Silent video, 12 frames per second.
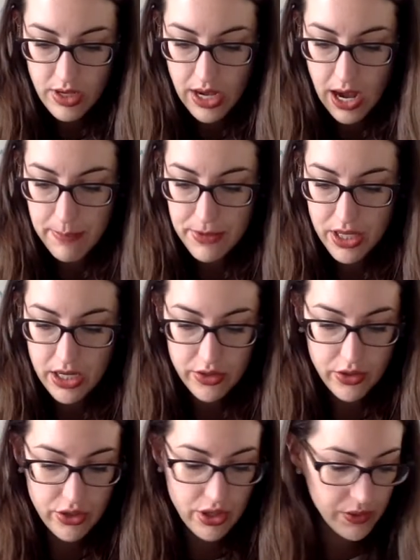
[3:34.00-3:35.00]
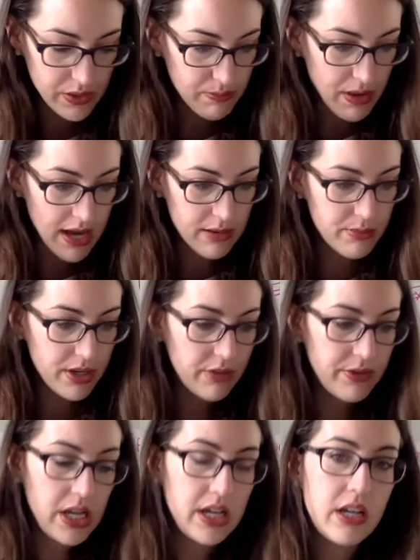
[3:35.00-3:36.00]
Copy that into your notes, bottom
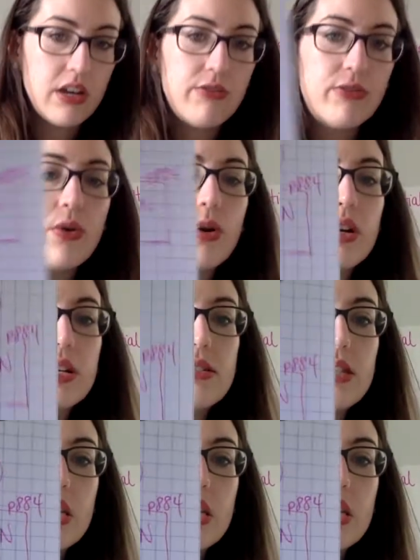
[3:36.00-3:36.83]
of 884, and it's